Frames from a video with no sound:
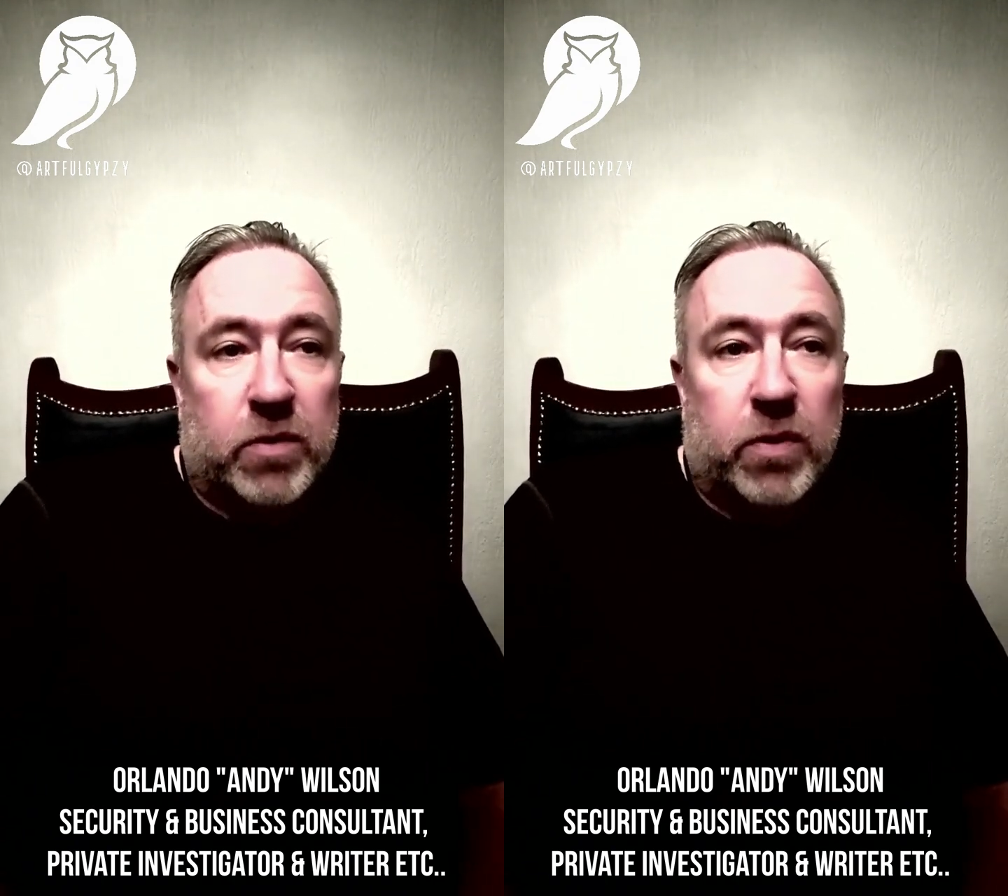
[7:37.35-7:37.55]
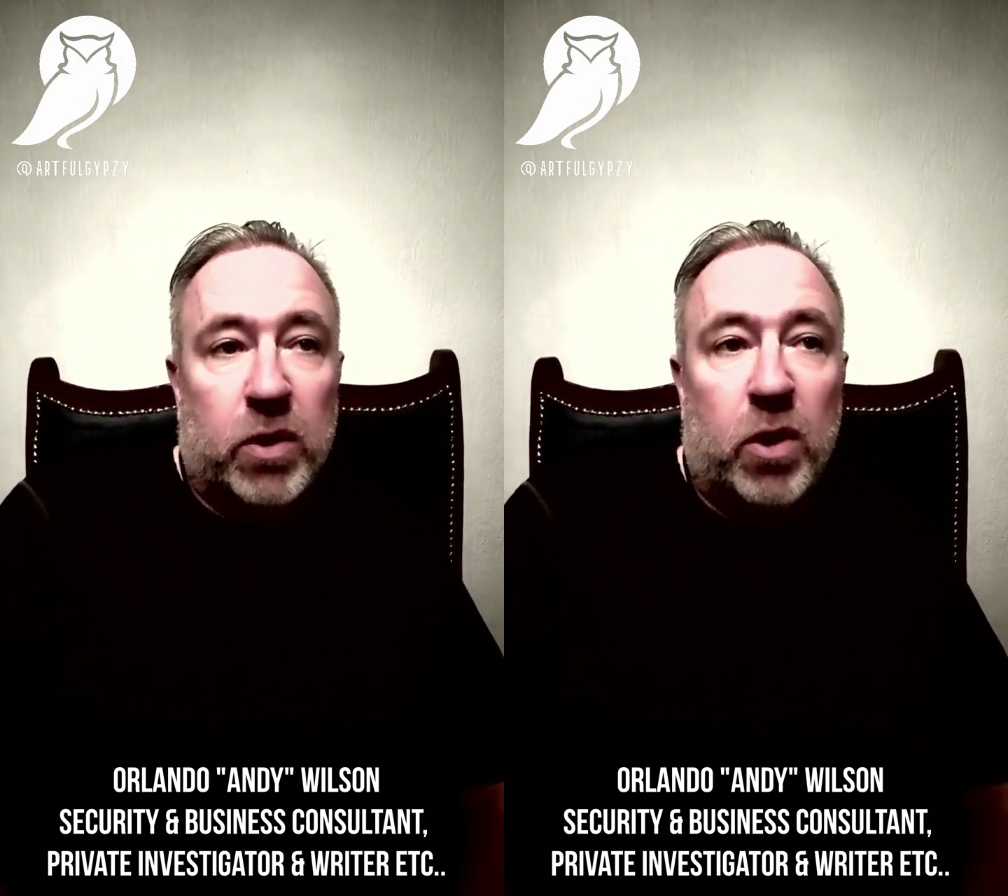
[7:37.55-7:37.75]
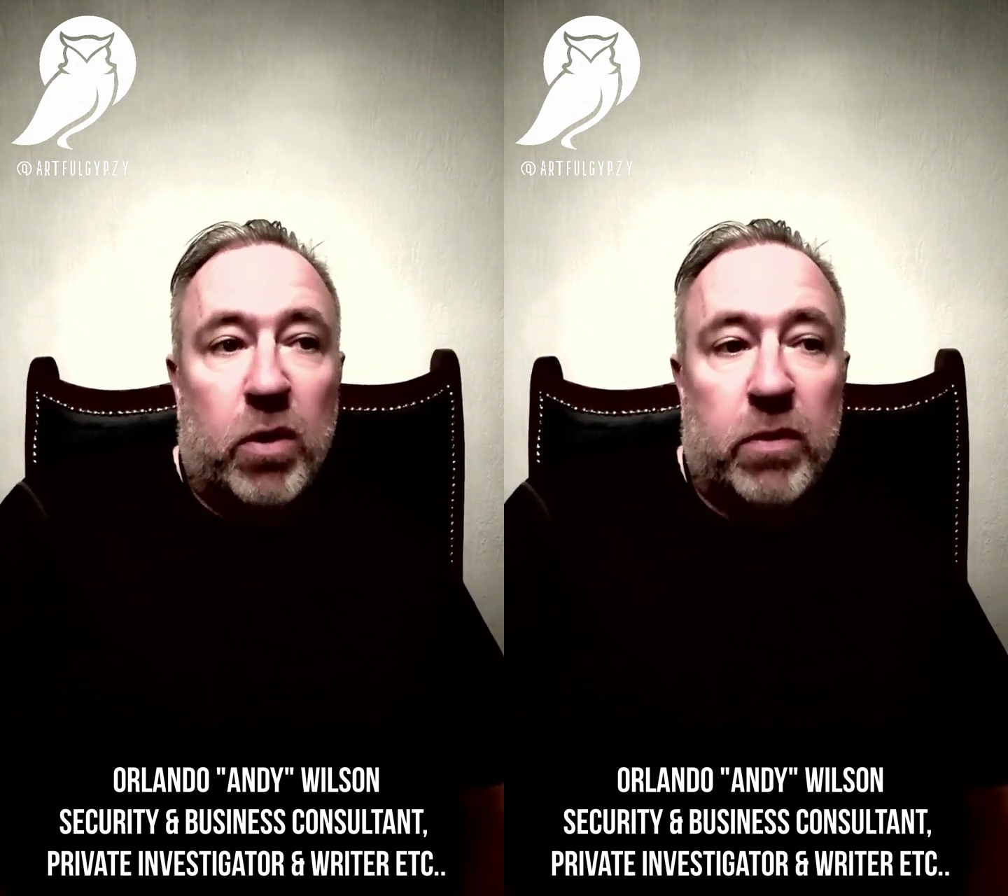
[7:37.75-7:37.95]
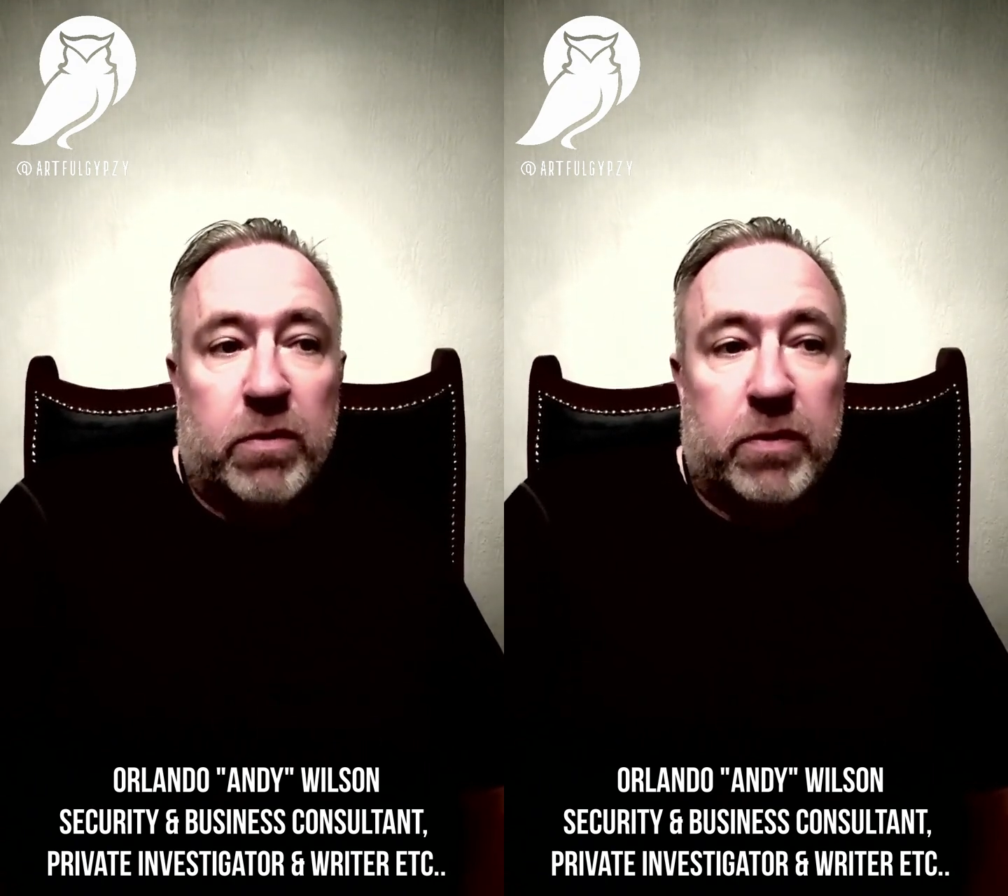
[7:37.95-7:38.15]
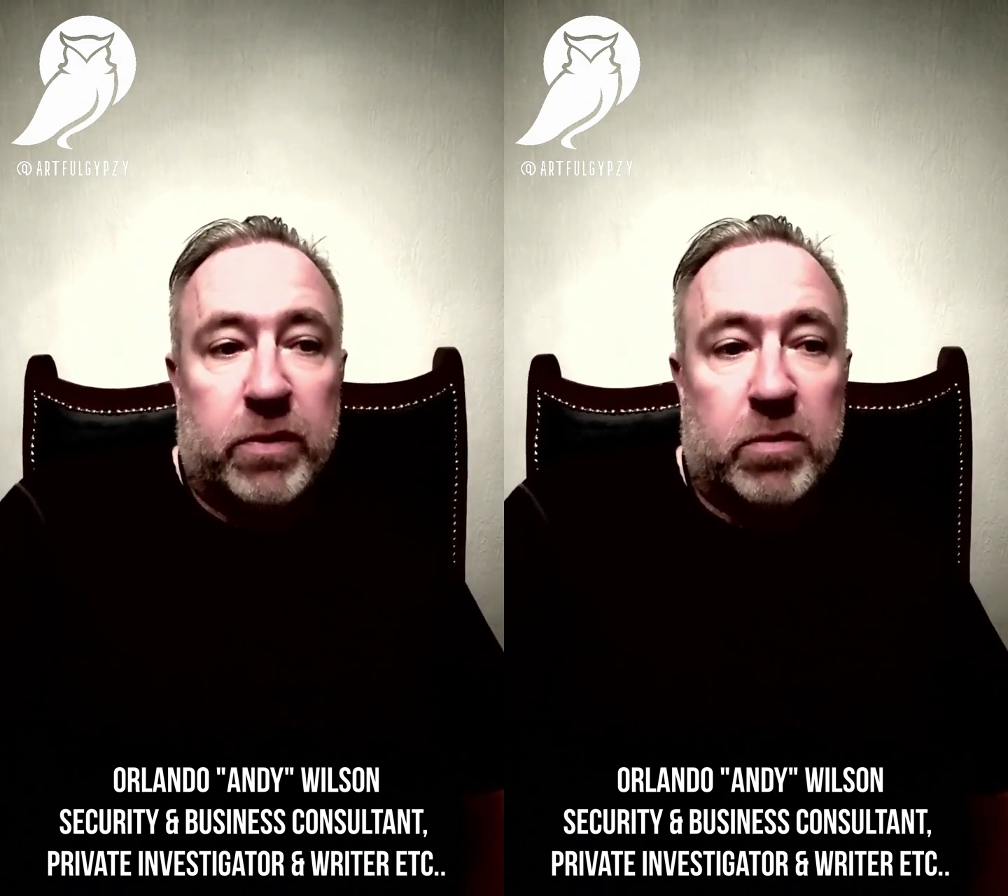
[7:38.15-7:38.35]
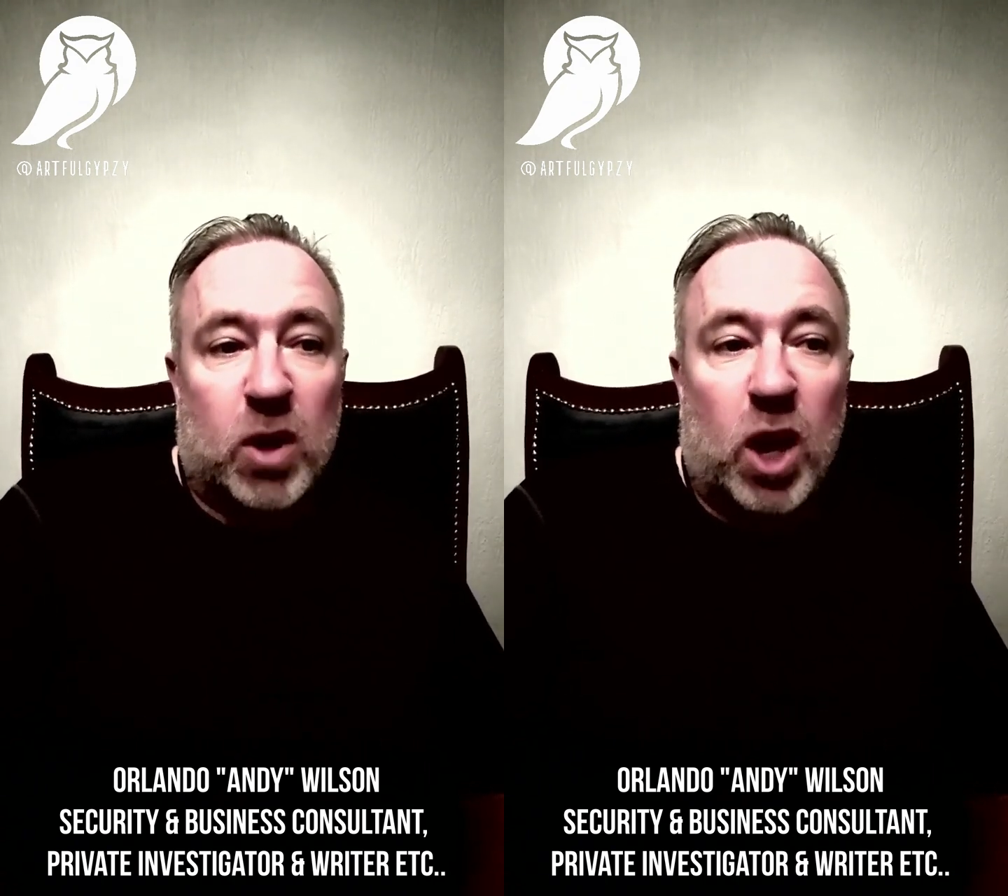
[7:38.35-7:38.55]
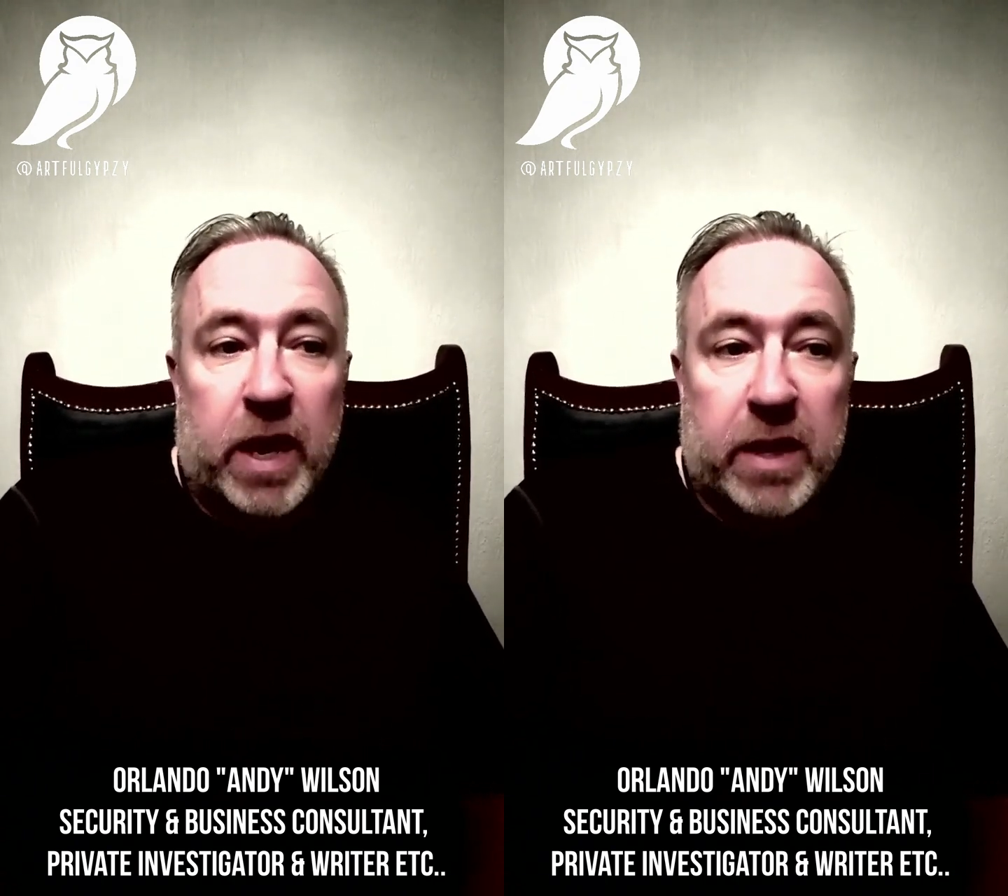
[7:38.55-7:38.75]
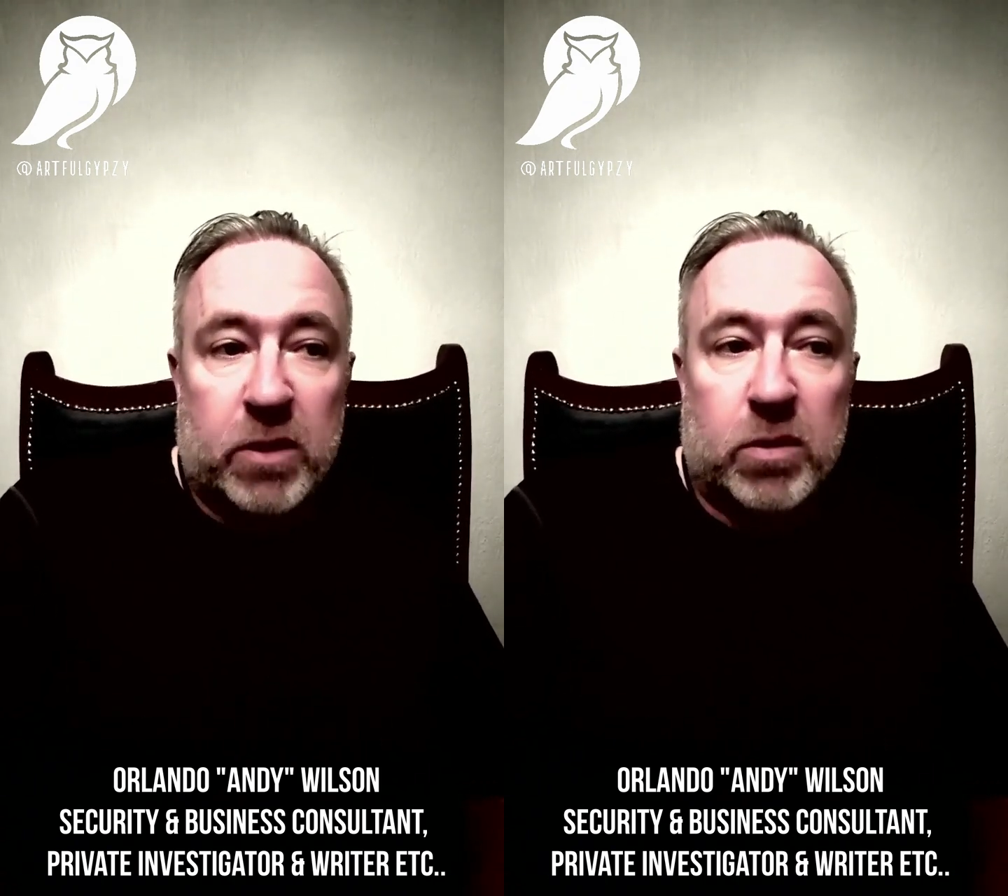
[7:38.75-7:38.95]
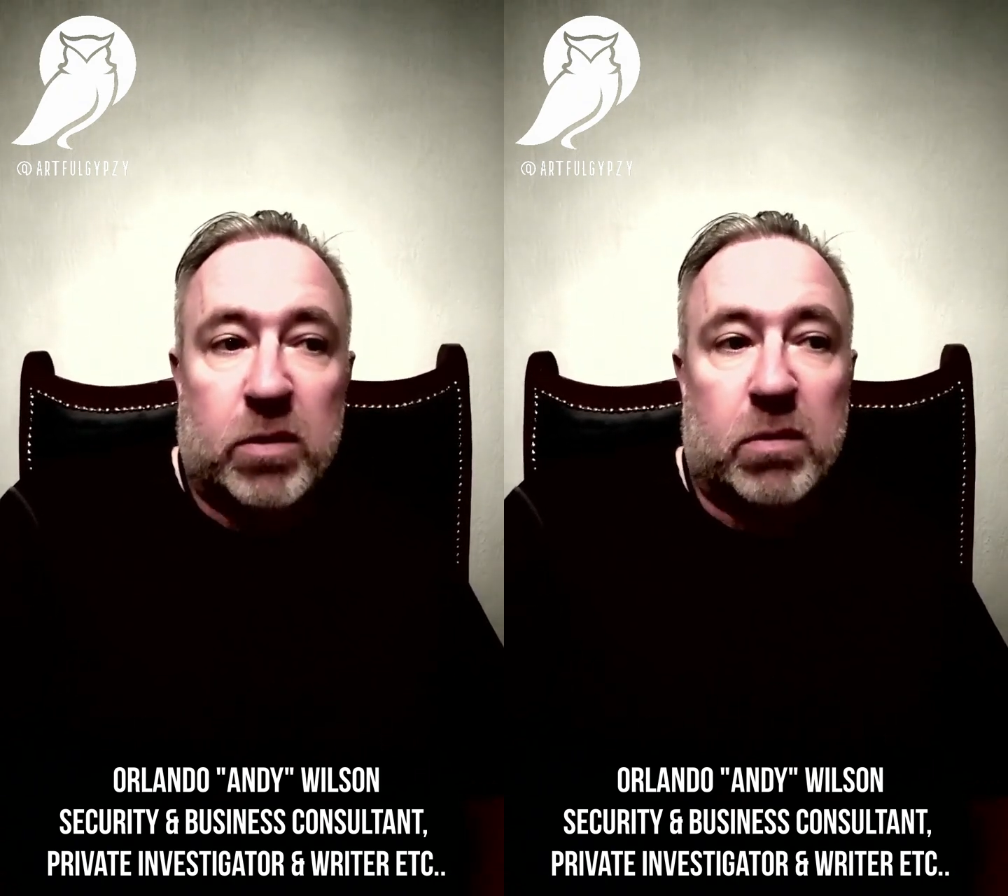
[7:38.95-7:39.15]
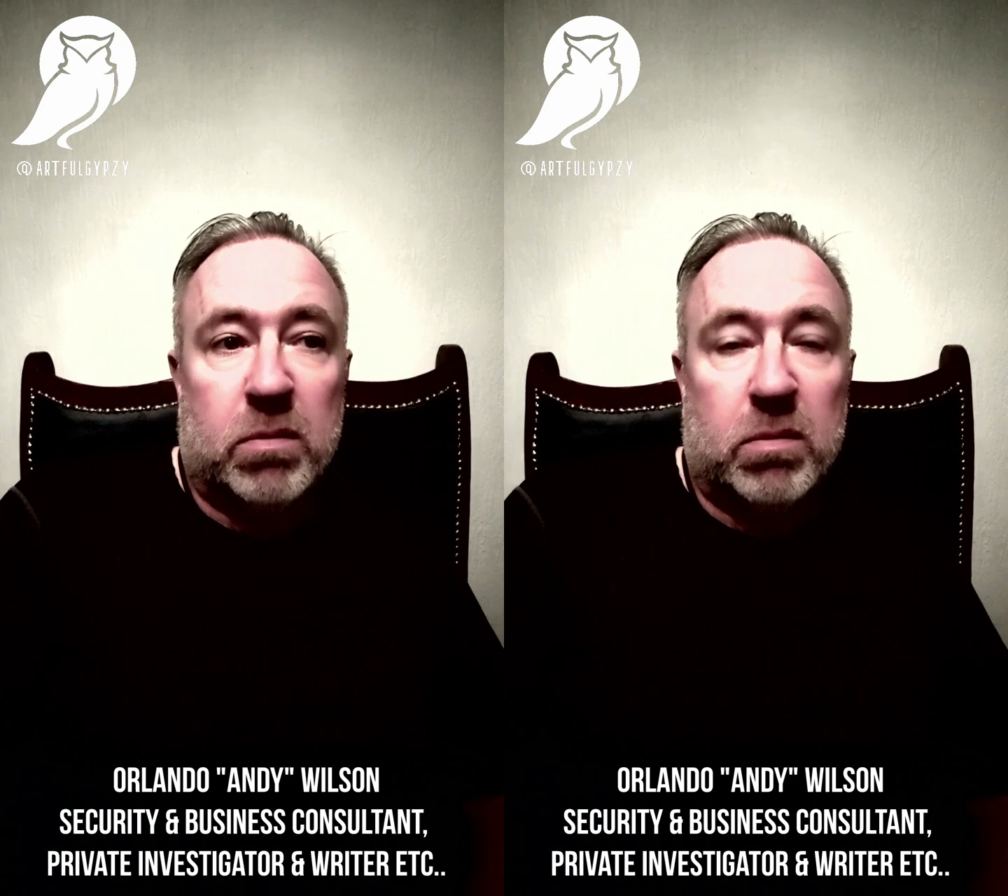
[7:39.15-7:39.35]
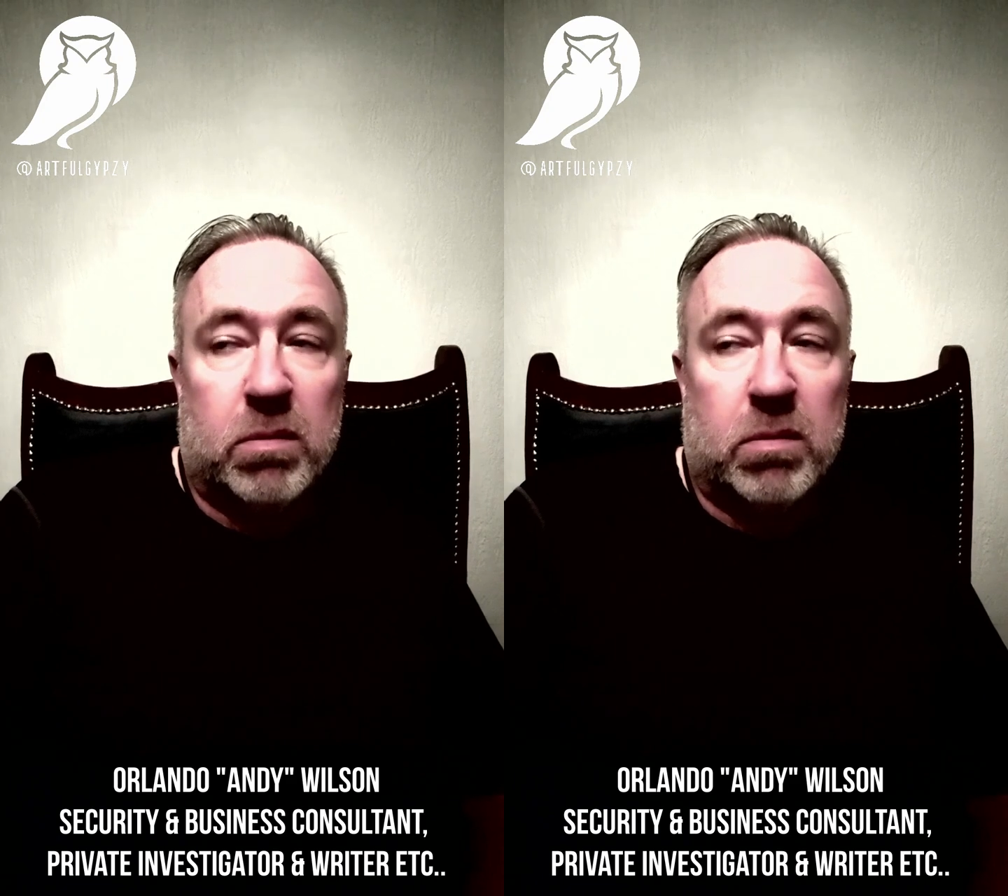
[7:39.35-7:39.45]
for a lot of clients,